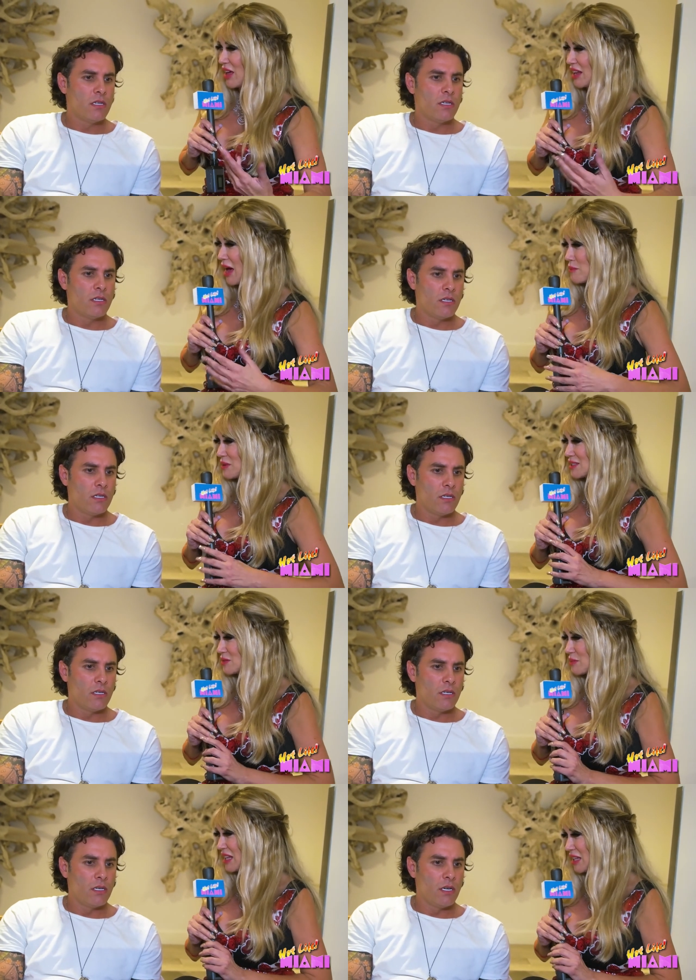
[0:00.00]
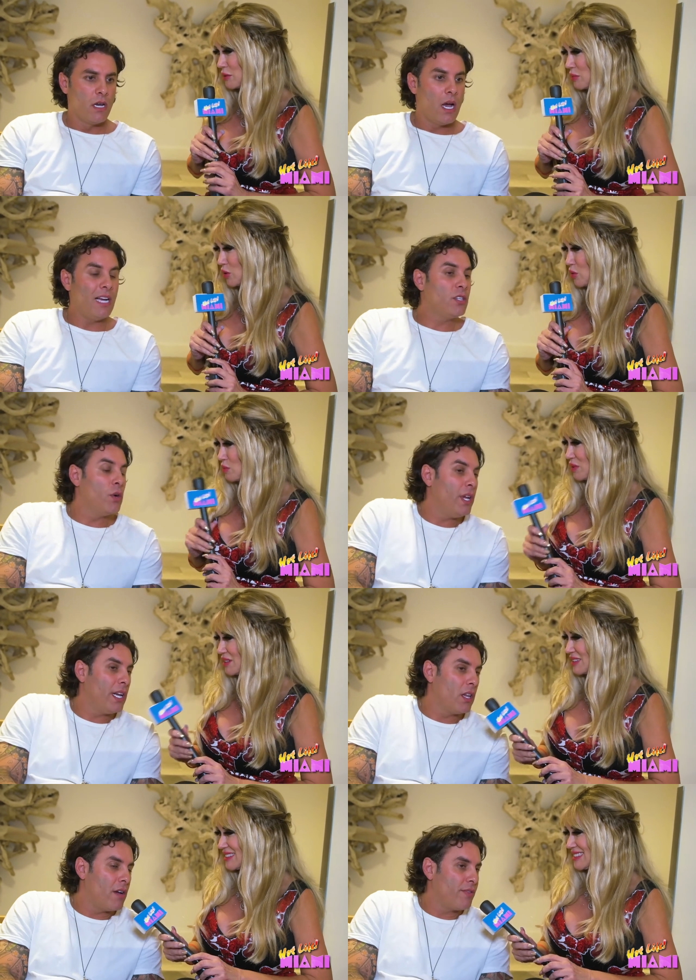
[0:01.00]
Speaker 1: happened, meeting the
Speaker 2: Pope. I donate a
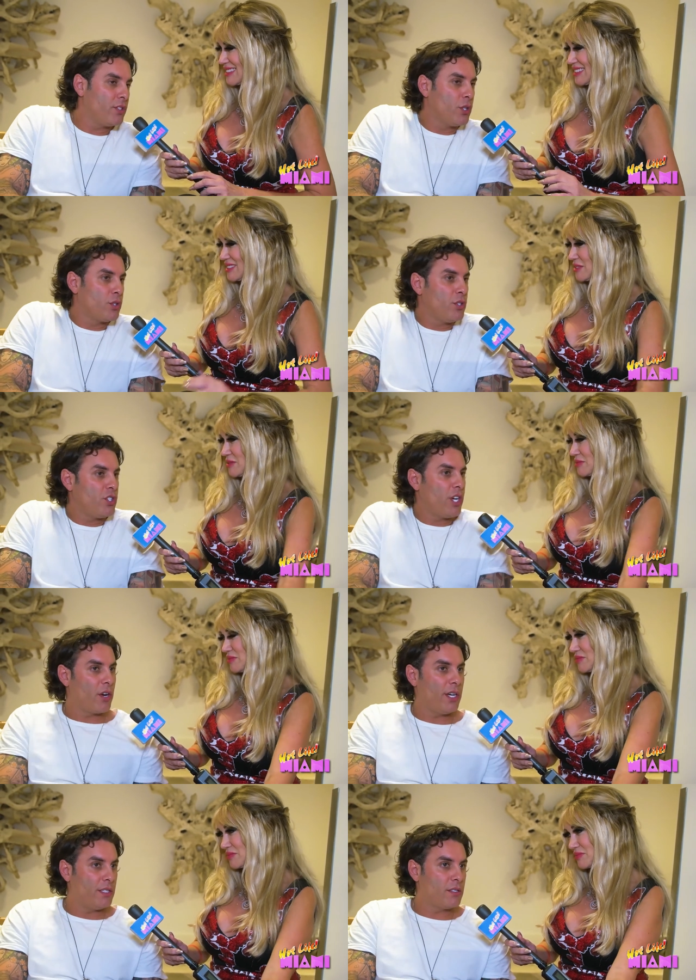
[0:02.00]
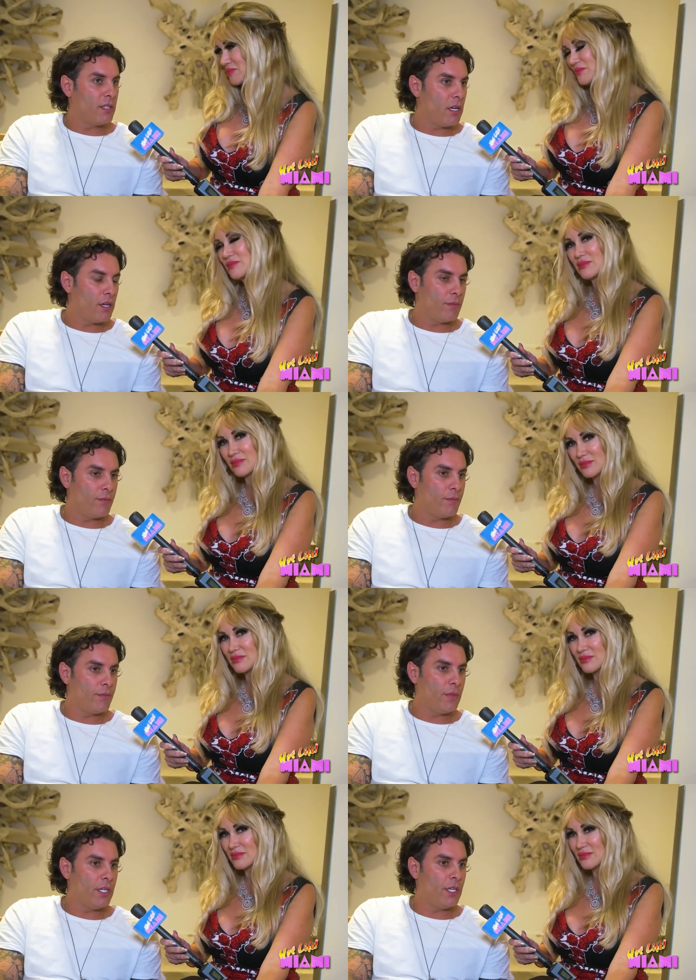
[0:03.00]
lot for children's charities, and um,
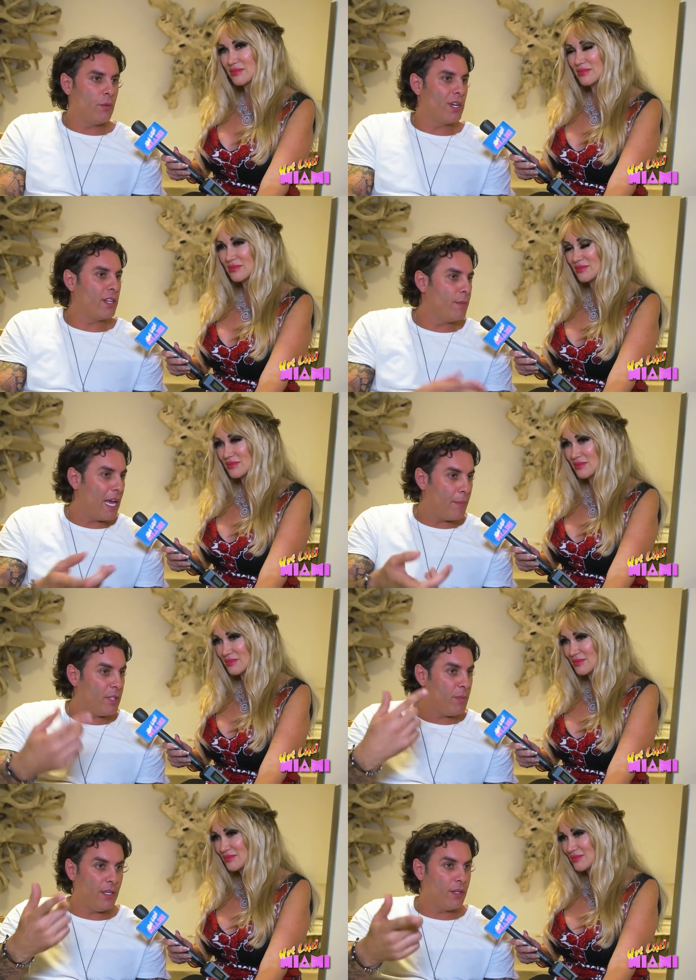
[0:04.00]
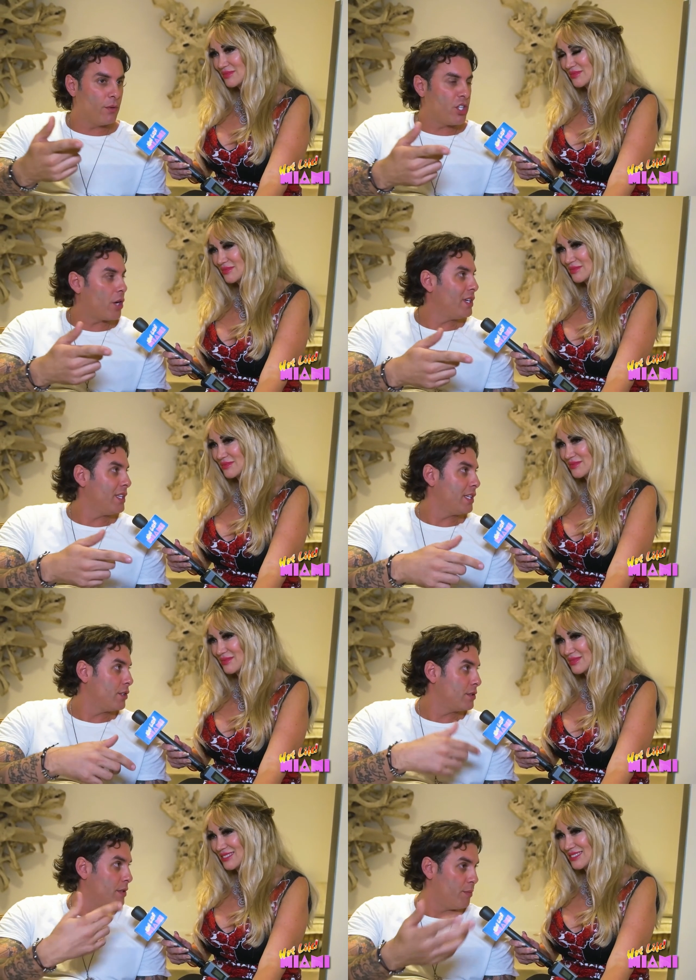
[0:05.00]
mm-hmm. one of them happened to be a charity
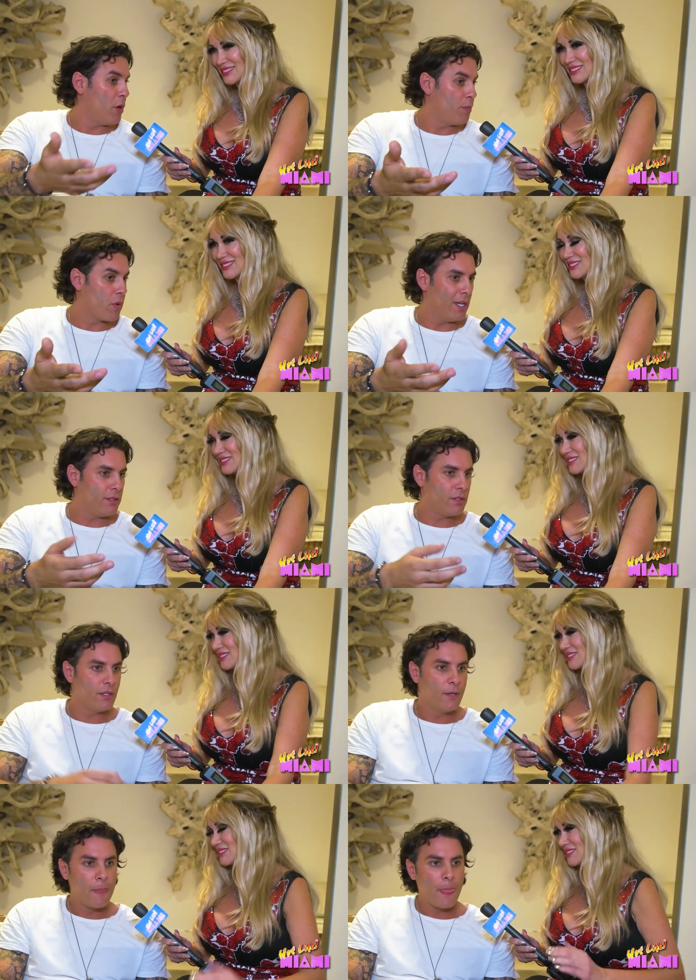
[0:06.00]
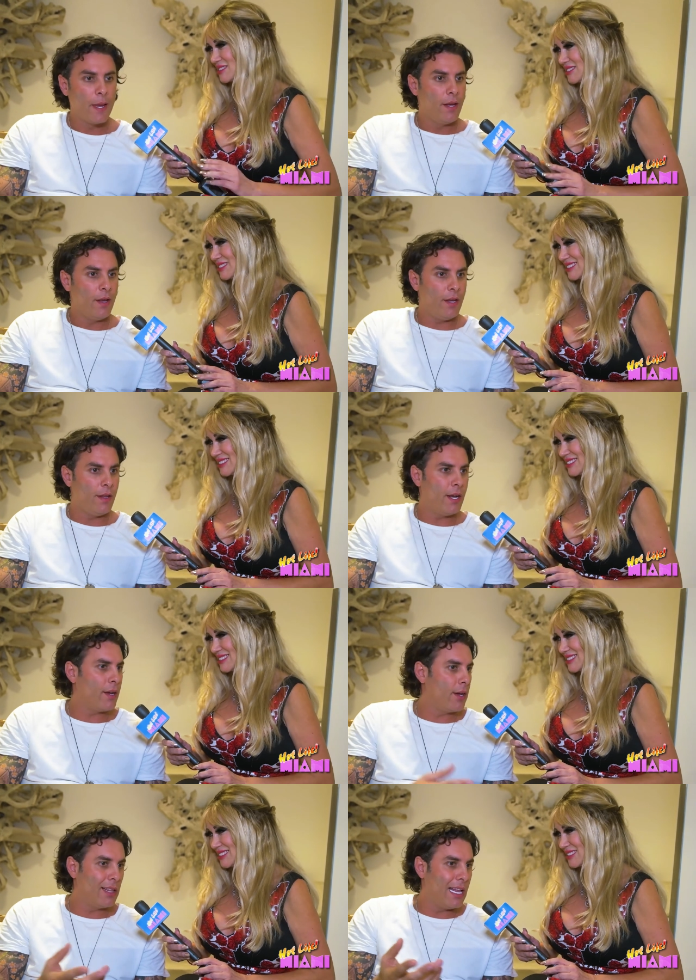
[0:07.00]
that the Pope runs. Mm-hmm. And then I
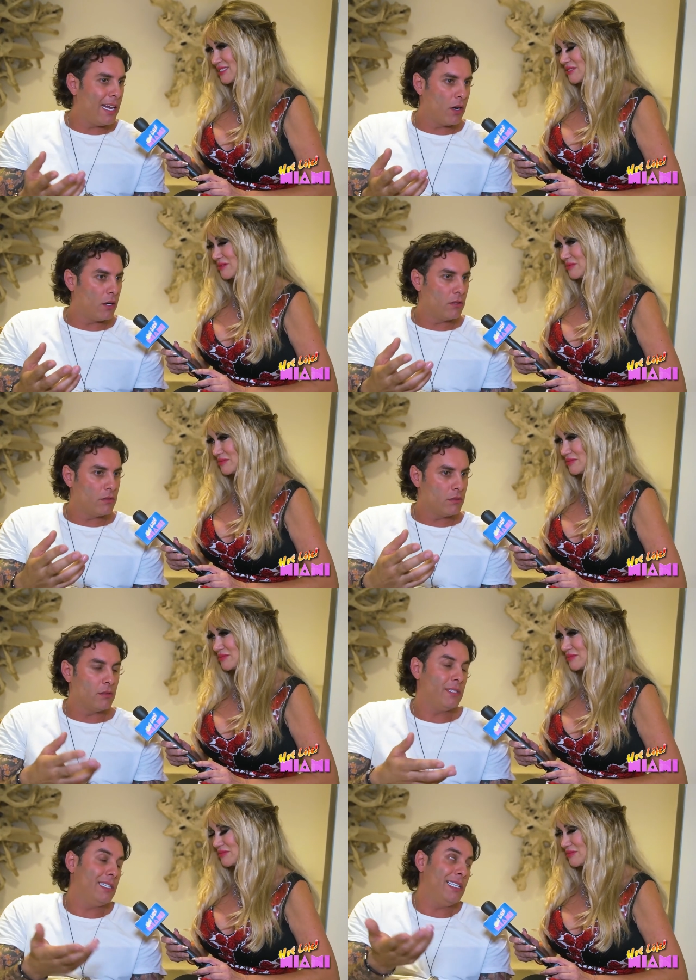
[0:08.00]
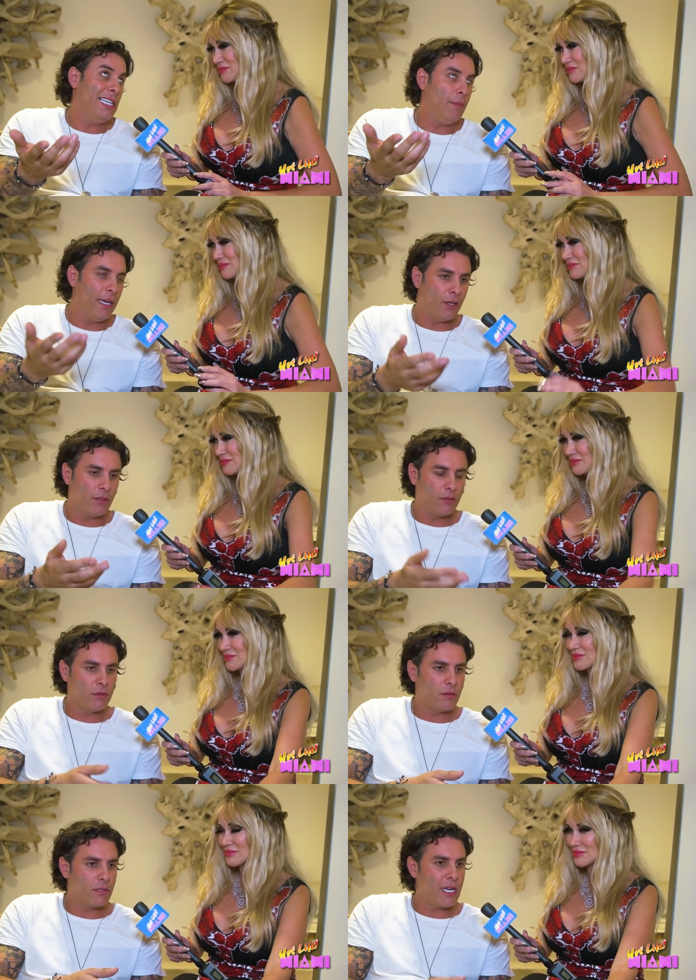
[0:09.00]
got a letter, an email,
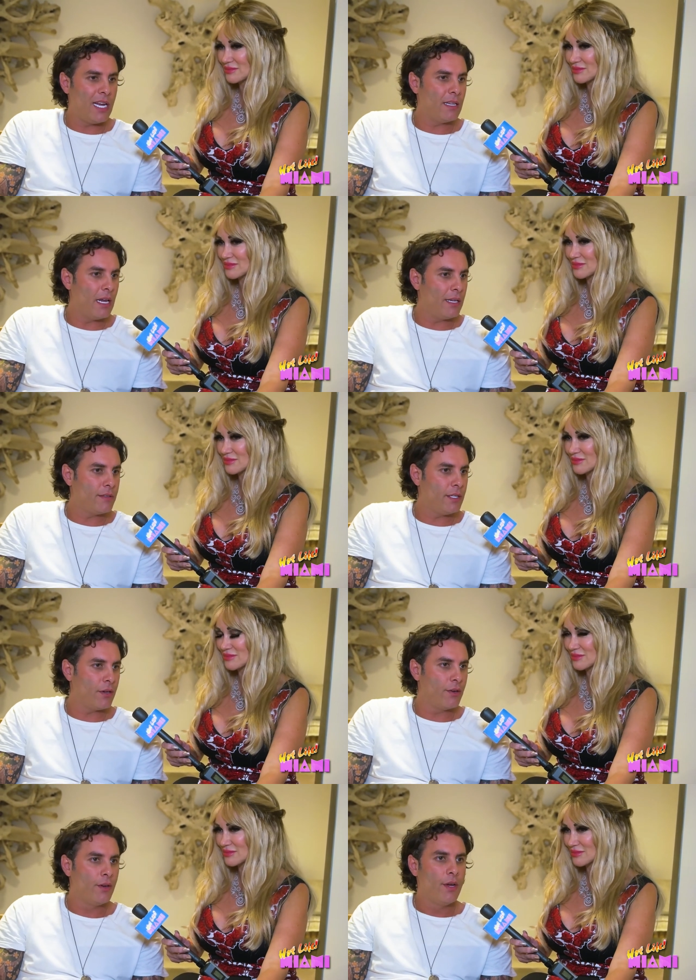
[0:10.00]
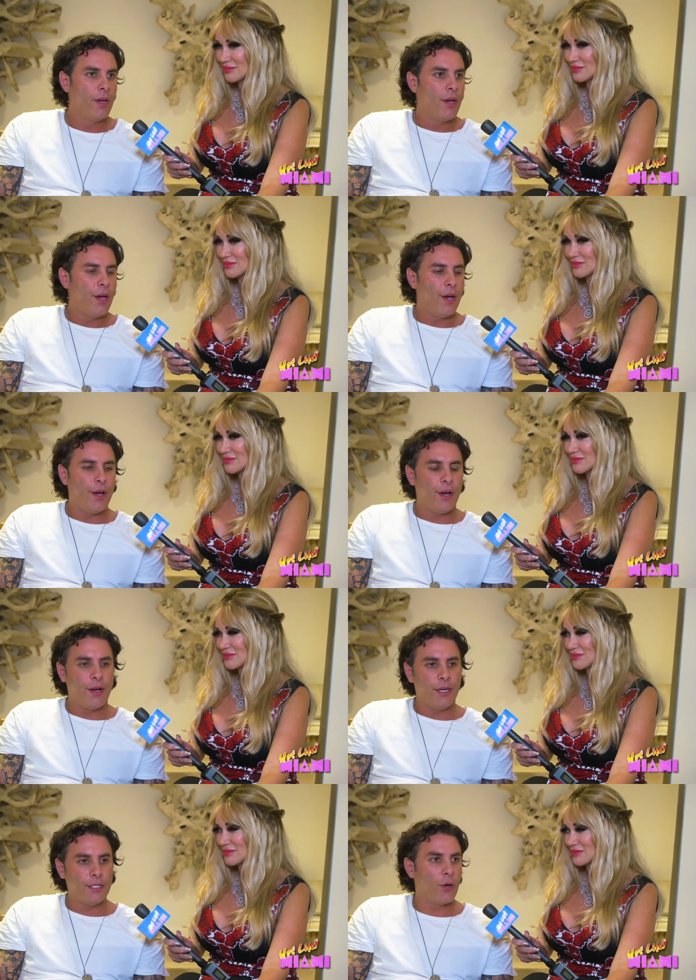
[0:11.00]
saying that you know. Uh,
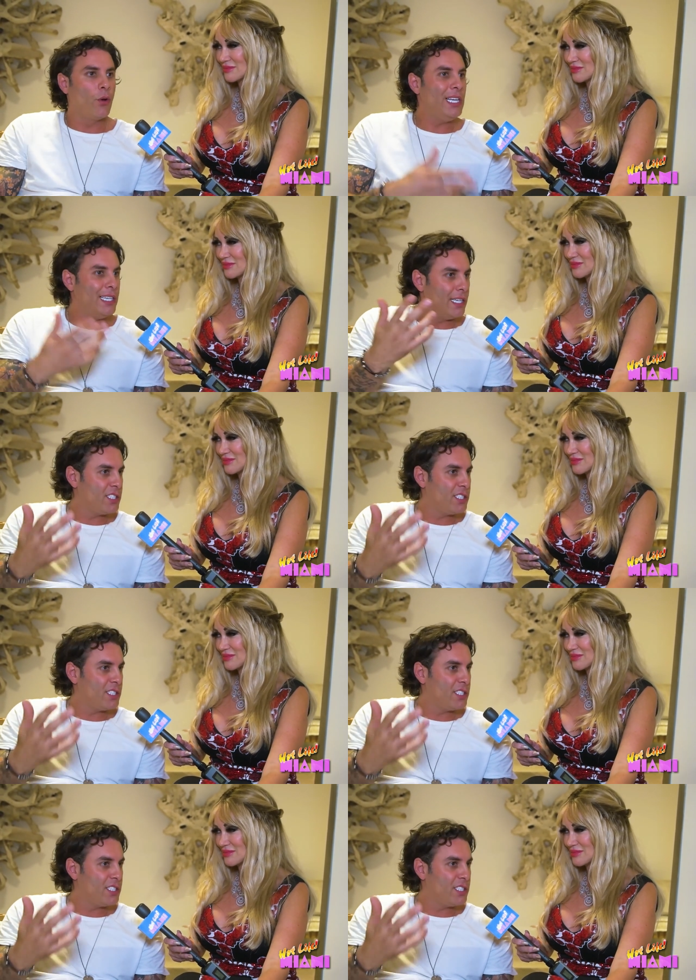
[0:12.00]
His Holiness